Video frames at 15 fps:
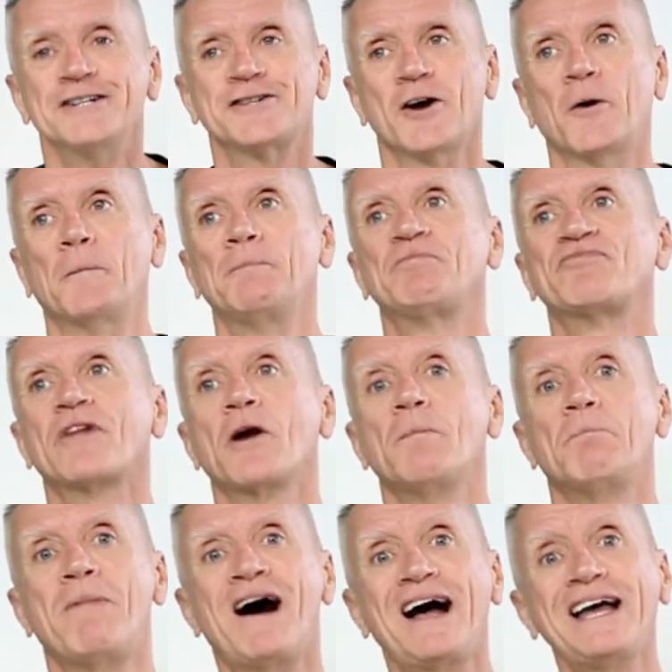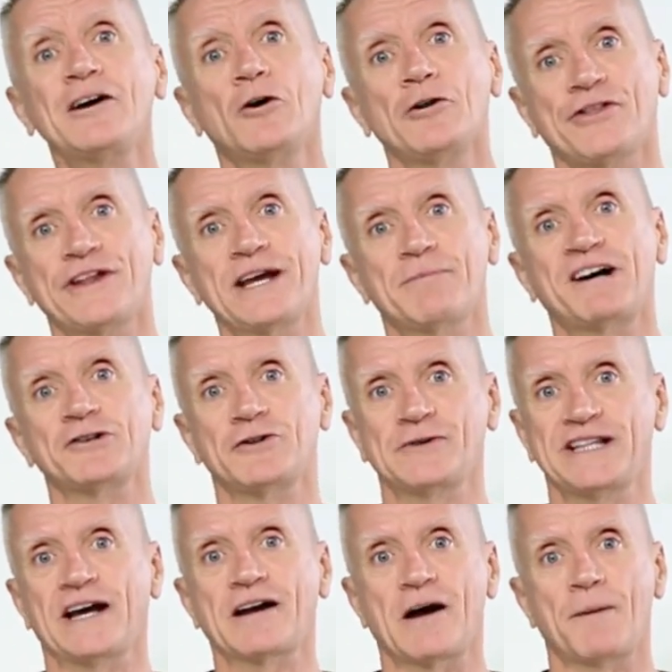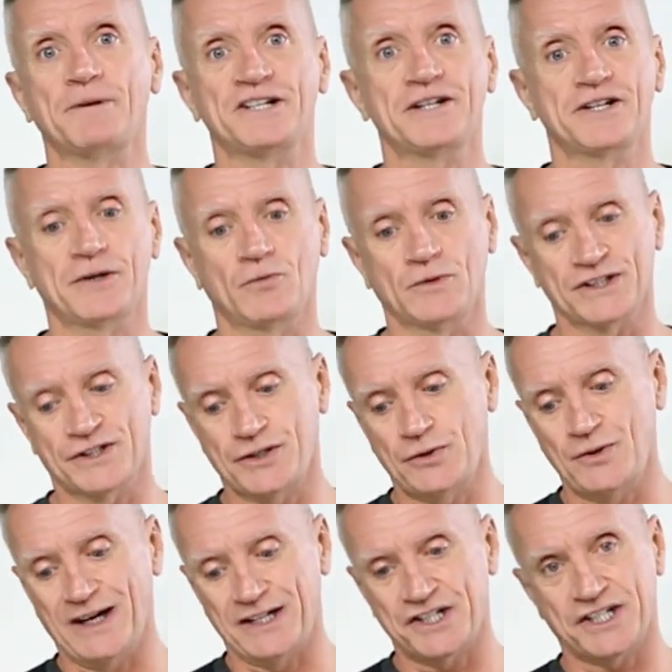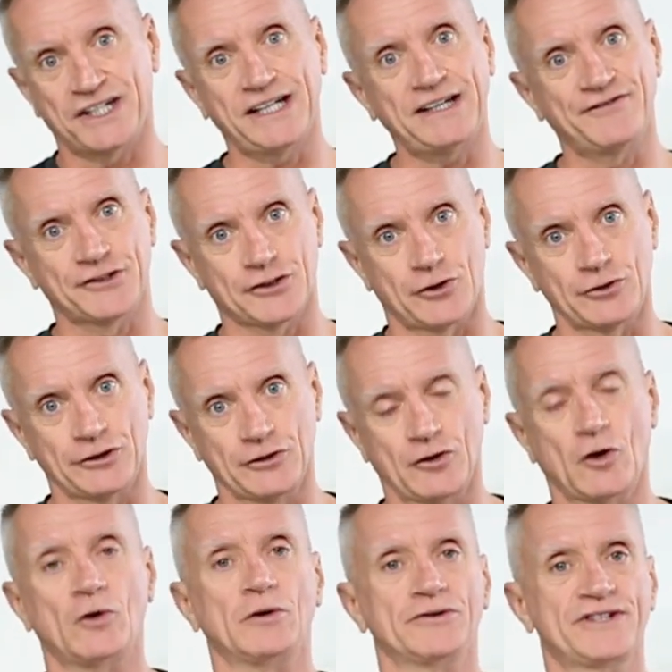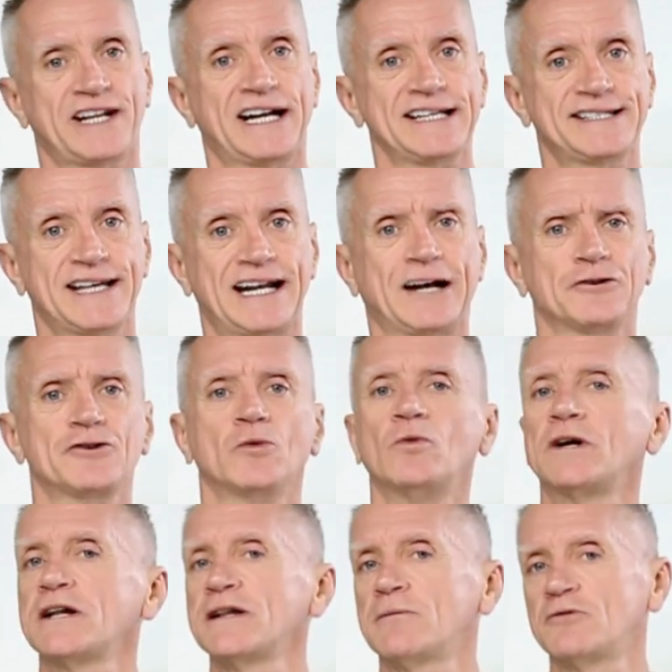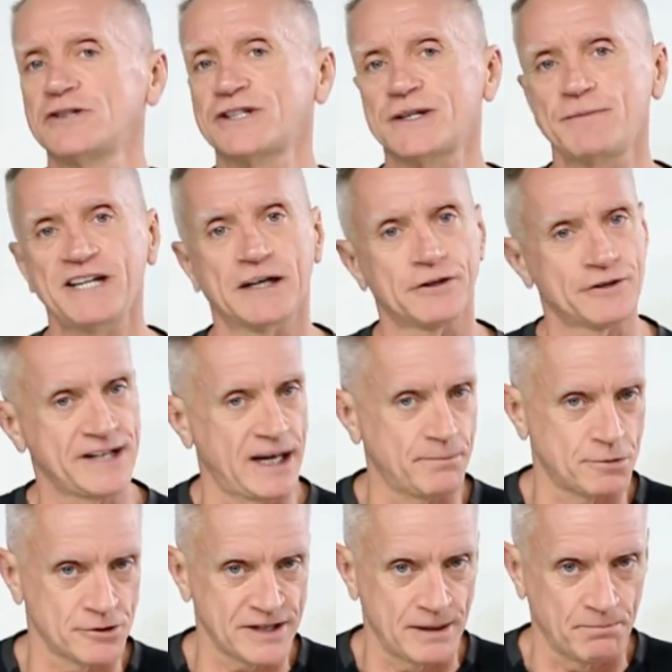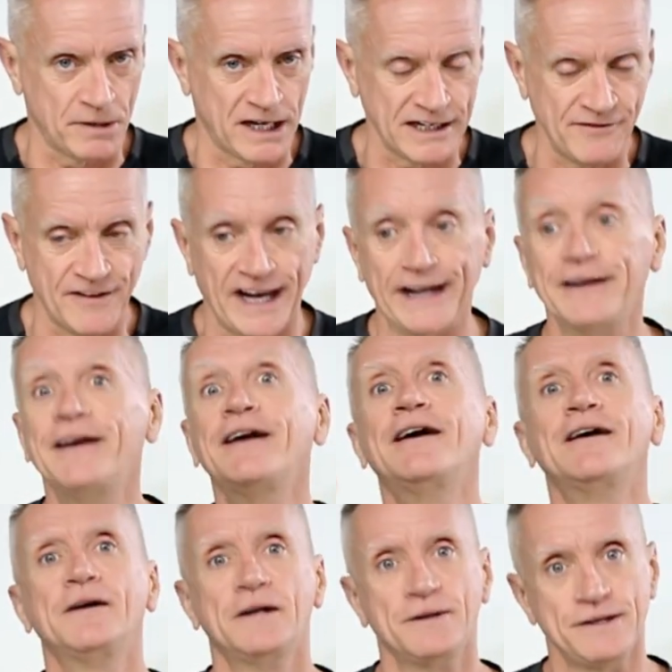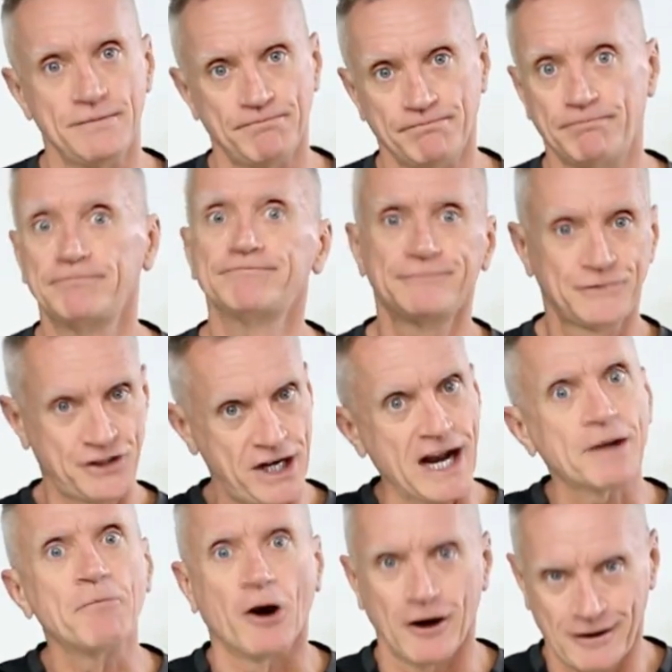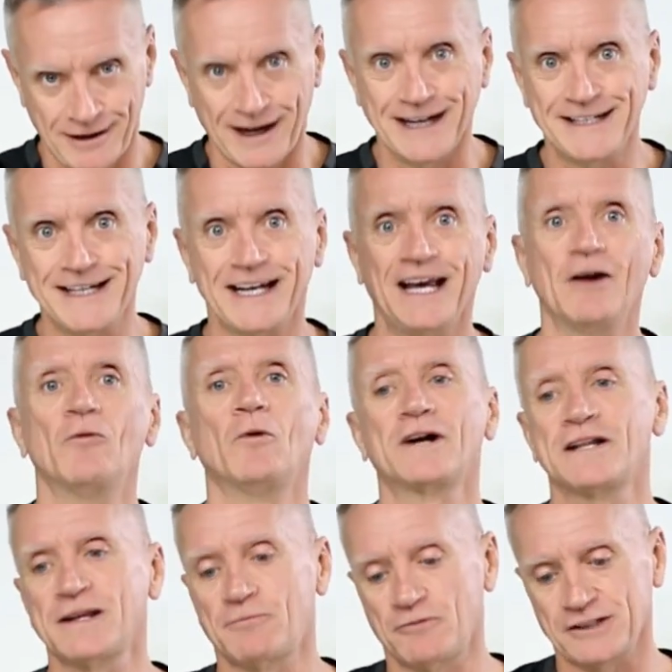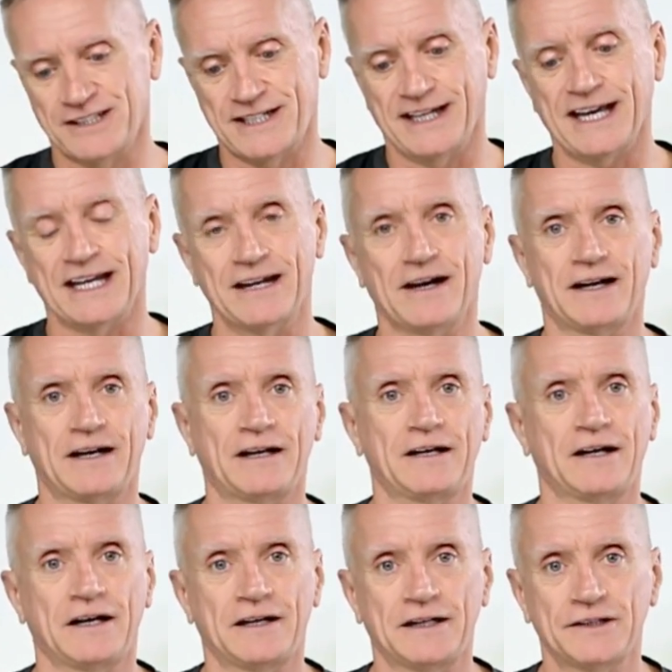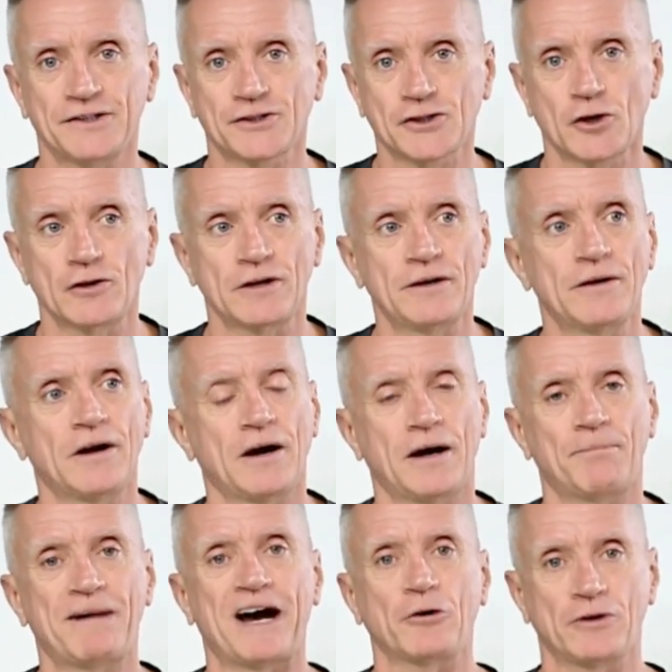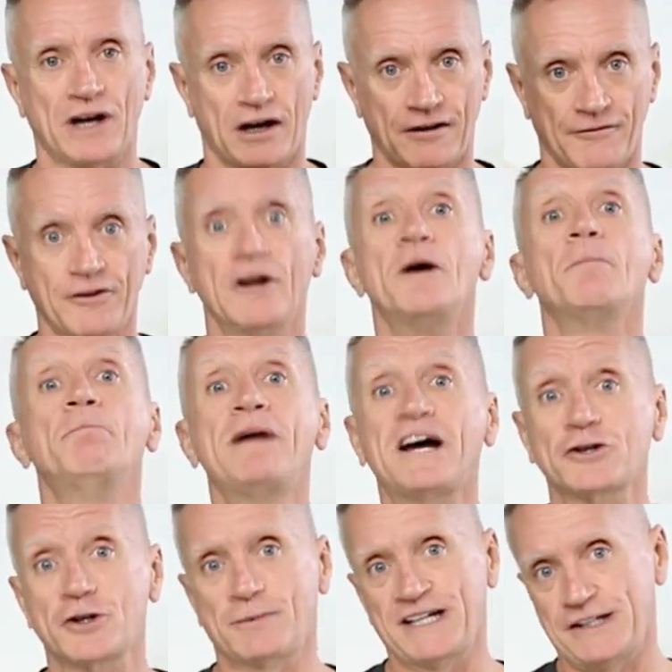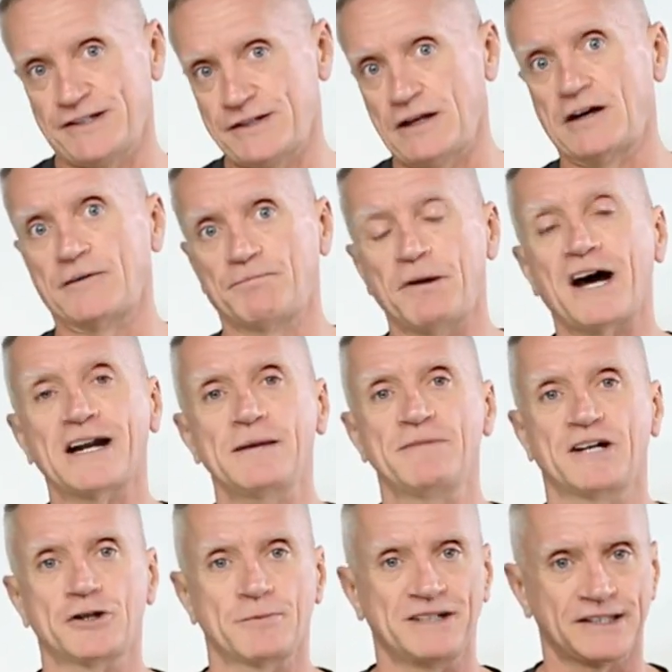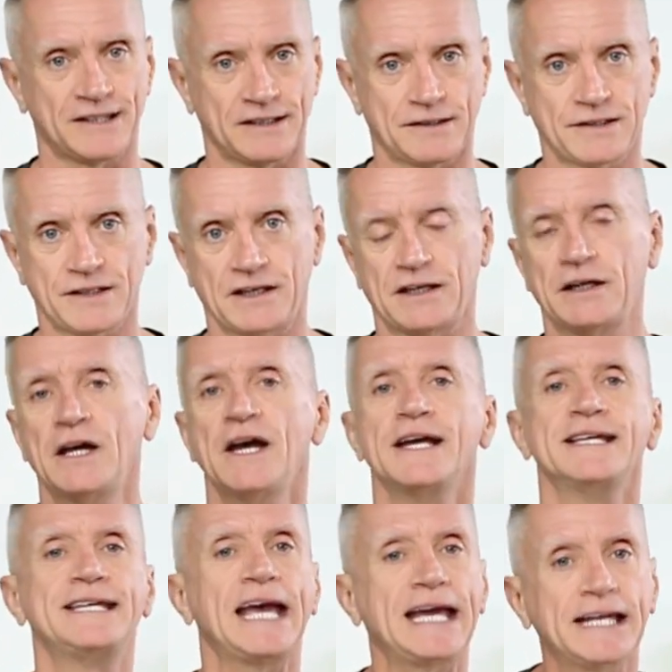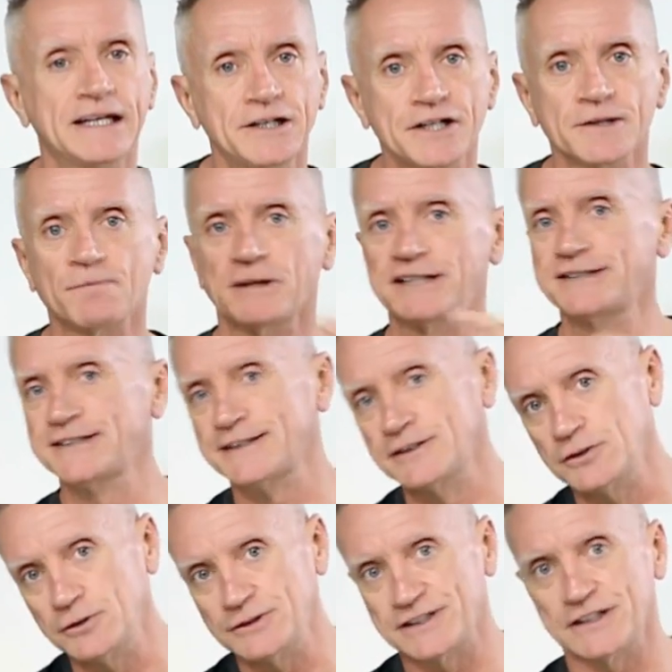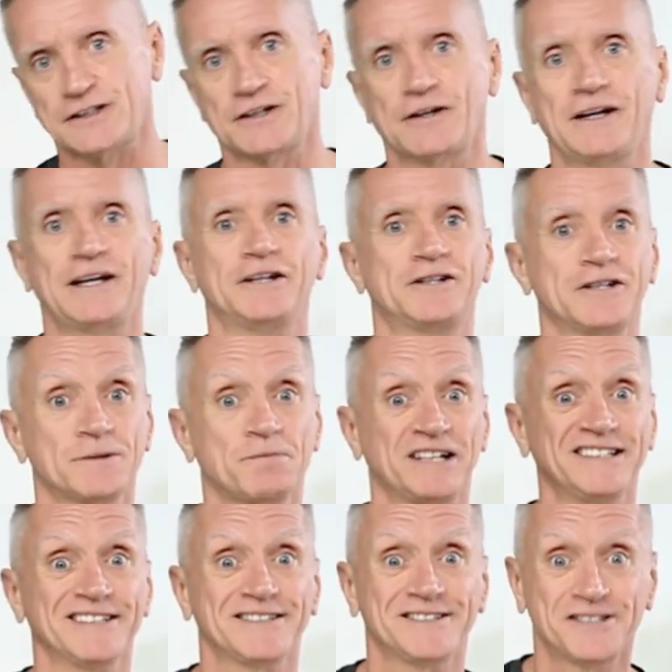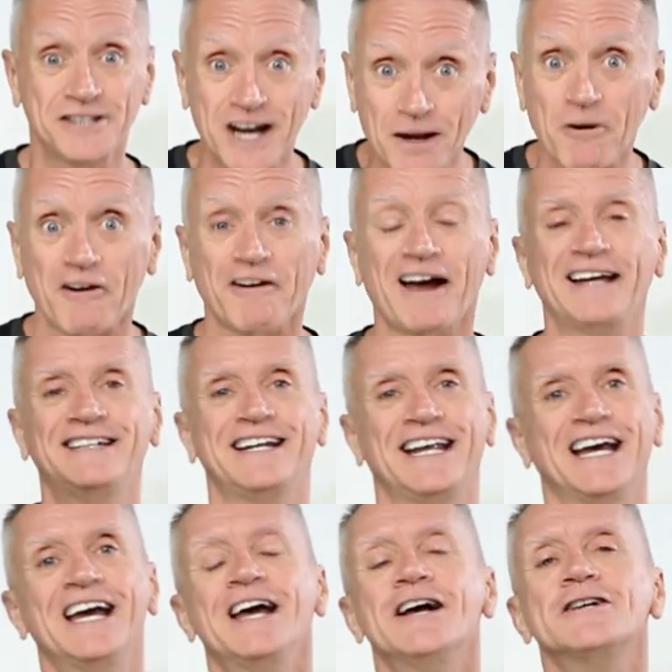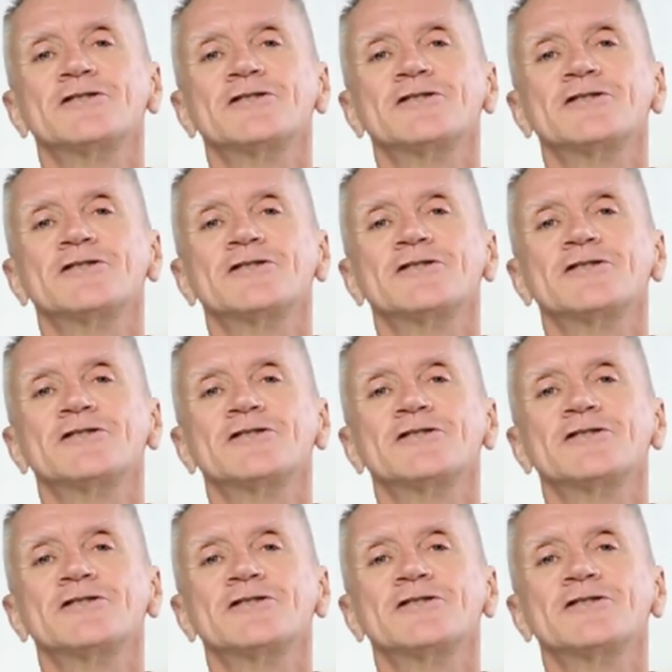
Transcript: So my whole thing about doing that competition was to achieve certain goals that I set out. So one of them was to be under 10% body fat check mark. I did it. One of them was to get a, a certain amount of measurements, uh, body measurements, and to gain inches places and lose in inches places. Check mark. I did it.